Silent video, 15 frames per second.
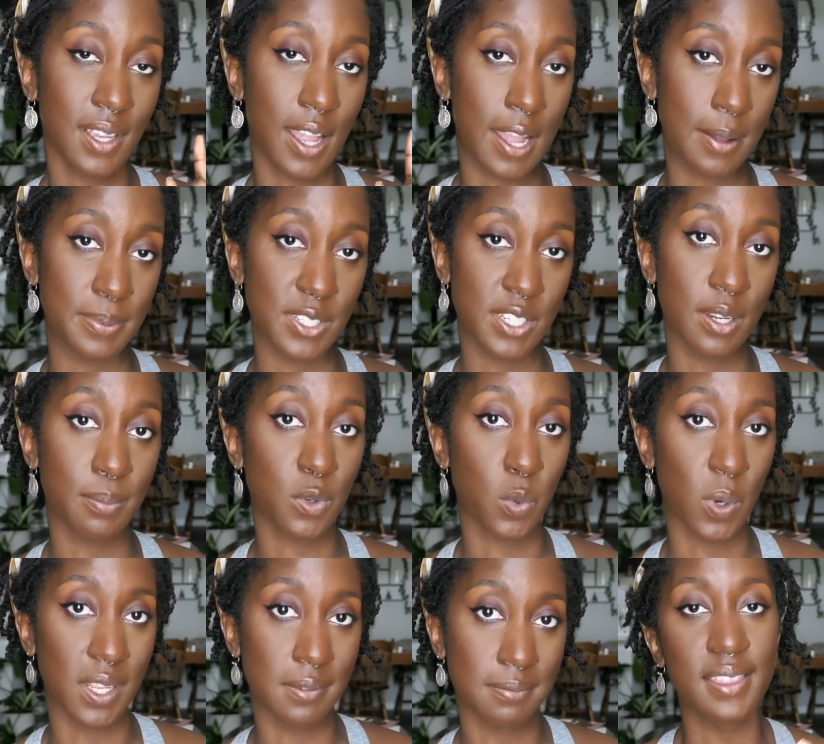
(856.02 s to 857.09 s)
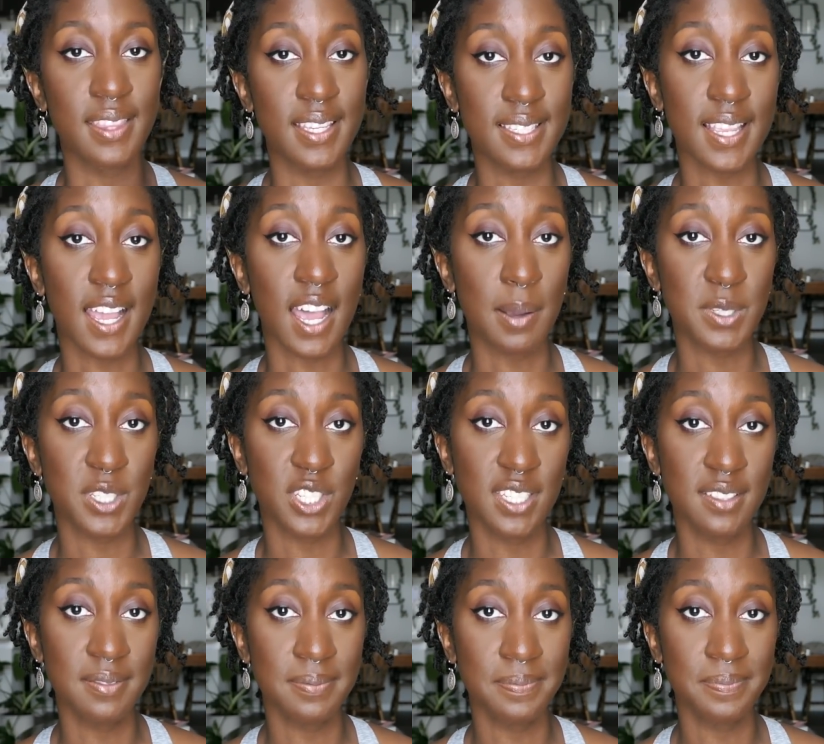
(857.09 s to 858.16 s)
Option number 1. This
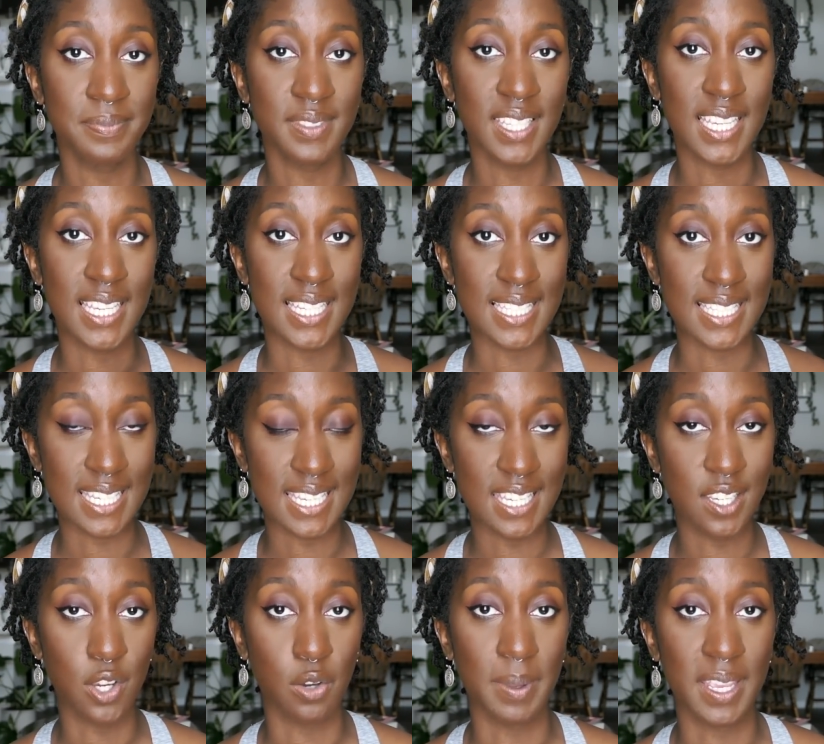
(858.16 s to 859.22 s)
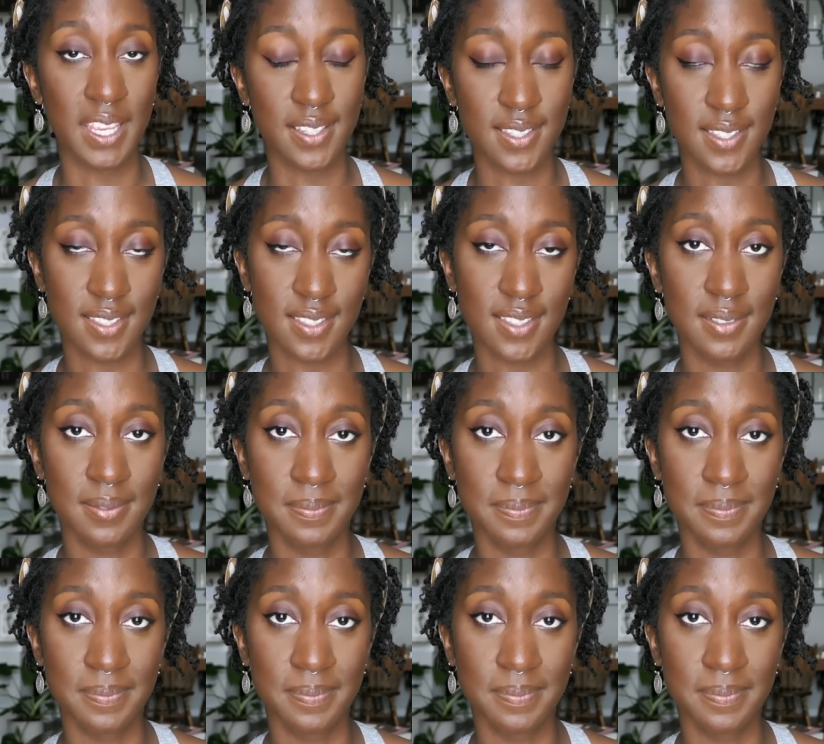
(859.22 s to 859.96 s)
option is ego-based.